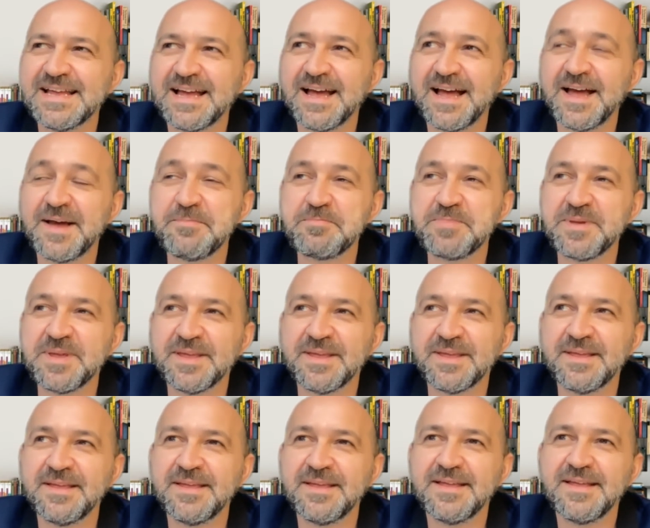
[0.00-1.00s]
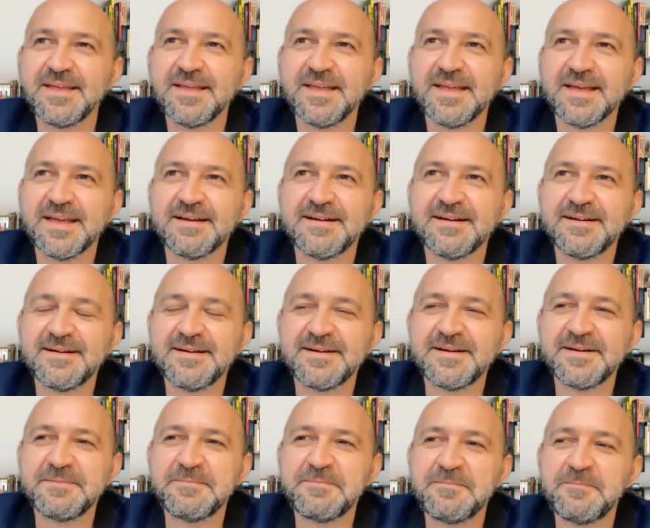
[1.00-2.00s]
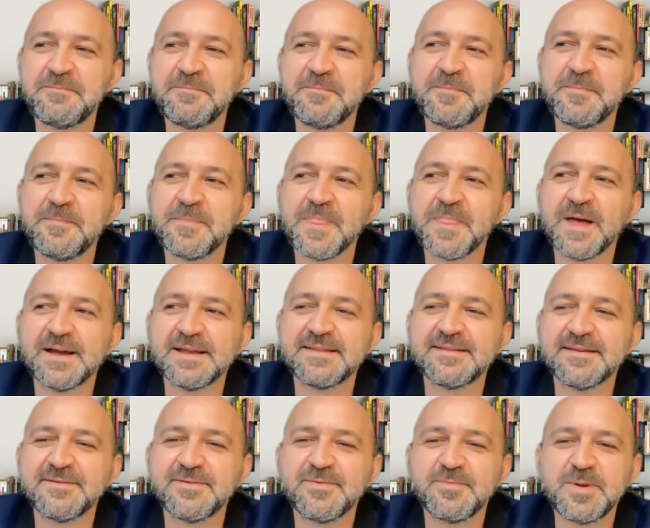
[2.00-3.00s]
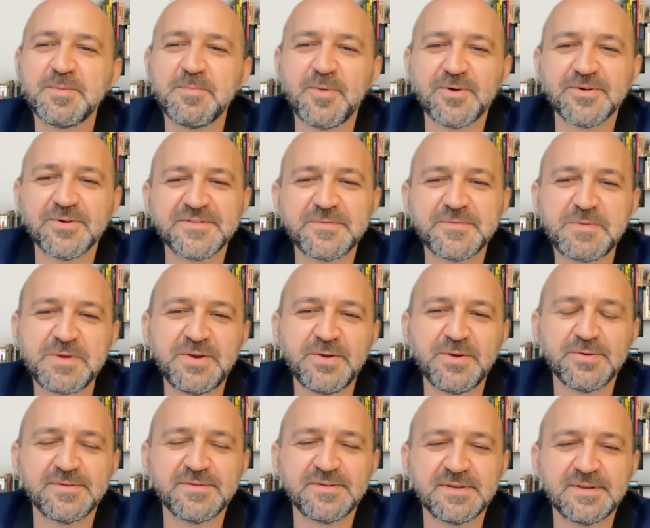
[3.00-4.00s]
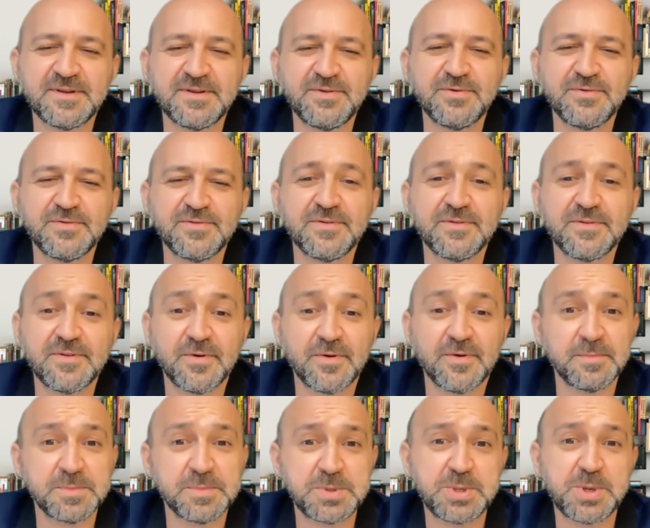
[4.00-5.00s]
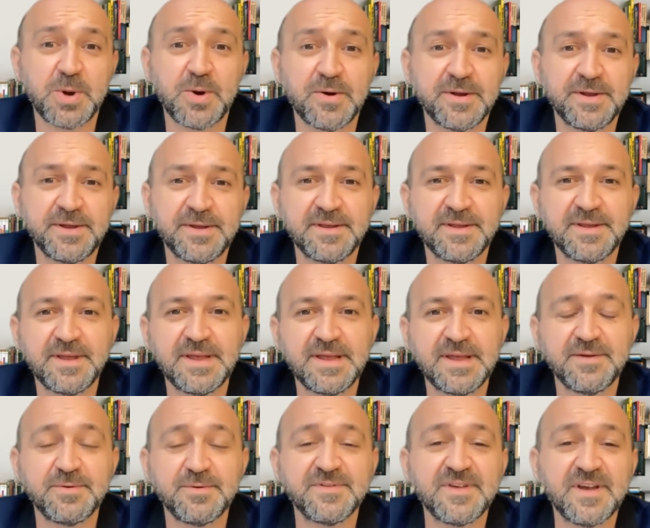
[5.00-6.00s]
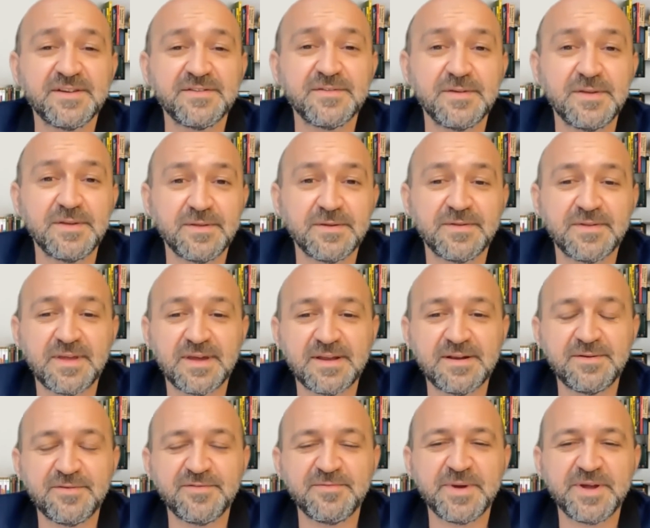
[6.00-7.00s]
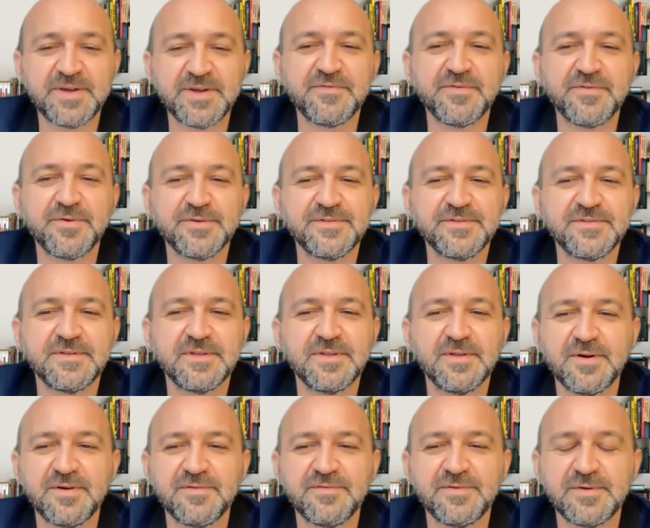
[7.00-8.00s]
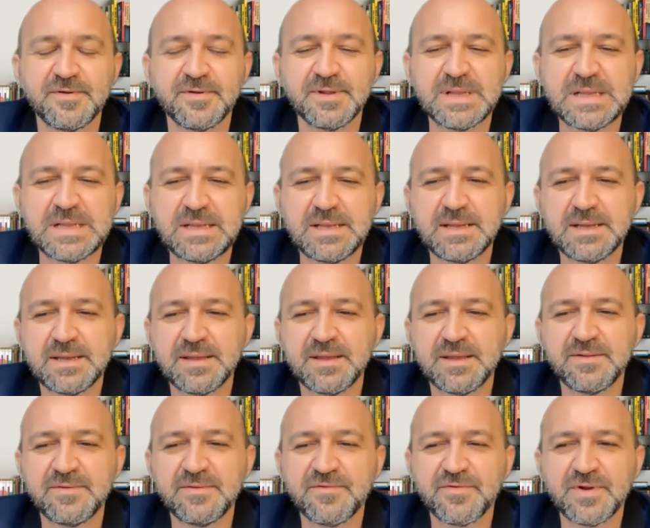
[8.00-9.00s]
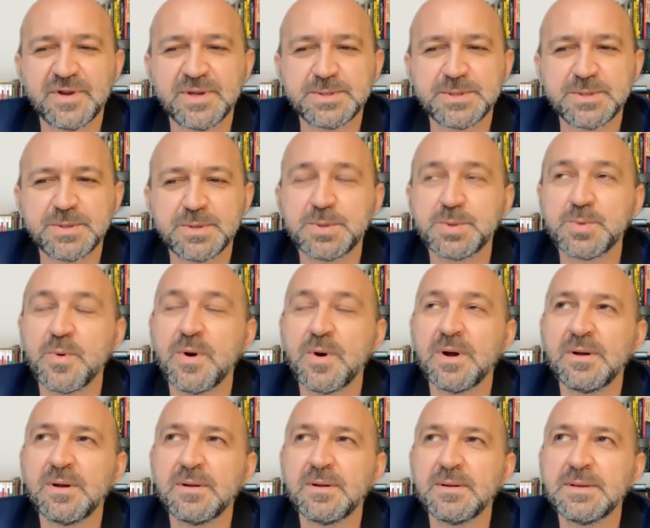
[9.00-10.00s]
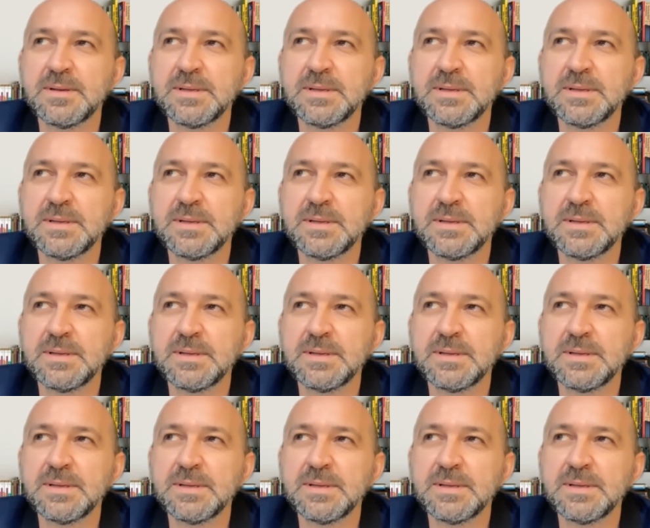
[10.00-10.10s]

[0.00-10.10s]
happy um, I tend to be more Spinozian, use the term joy. It was actually the title of my first novel in French, Joie.